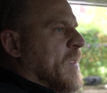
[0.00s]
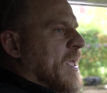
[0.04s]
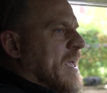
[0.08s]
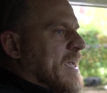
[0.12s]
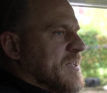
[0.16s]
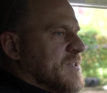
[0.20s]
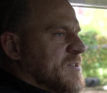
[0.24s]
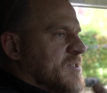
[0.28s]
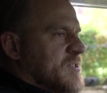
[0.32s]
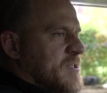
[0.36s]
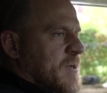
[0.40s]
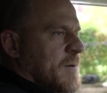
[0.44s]

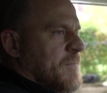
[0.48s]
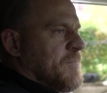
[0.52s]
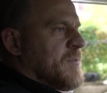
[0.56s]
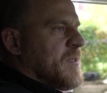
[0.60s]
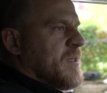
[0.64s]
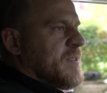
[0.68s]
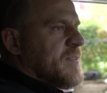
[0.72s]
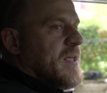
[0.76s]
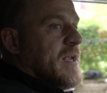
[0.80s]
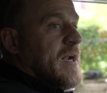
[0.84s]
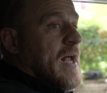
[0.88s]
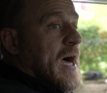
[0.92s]
is
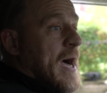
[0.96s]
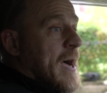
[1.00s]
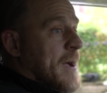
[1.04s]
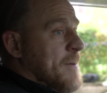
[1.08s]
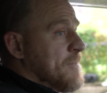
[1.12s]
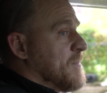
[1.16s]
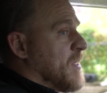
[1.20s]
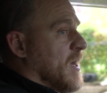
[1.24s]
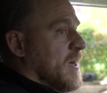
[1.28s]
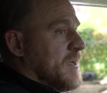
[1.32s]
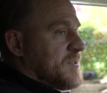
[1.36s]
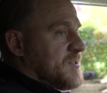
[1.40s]
something that
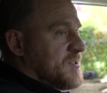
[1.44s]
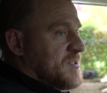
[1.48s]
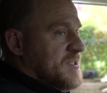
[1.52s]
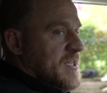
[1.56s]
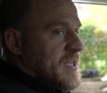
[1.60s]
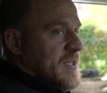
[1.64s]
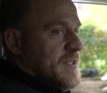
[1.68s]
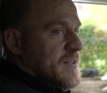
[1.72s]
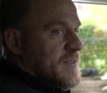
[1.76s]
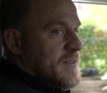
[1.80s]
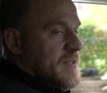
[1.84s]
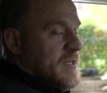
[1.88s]
I'm not
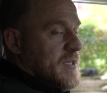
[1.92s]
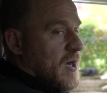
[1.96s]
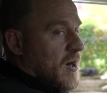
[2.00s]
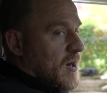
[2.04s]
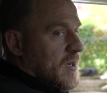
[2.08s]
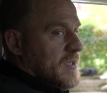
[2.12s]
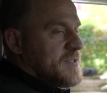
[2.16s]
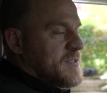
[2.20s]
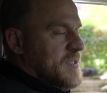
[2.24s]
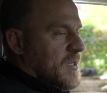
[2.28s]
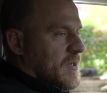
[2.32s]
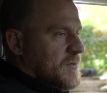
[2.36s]
seeing the
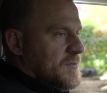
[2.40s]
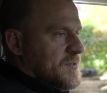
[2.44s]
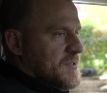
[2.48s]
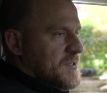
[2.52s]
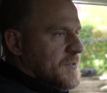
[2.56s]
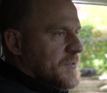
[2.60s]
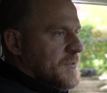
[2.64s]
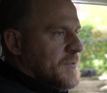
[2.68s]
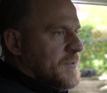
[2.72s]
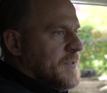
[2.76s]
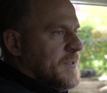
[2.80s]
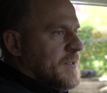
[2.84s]
Autel
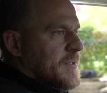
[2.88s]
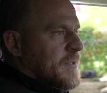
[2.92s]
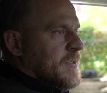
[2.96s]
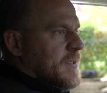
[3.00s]
do.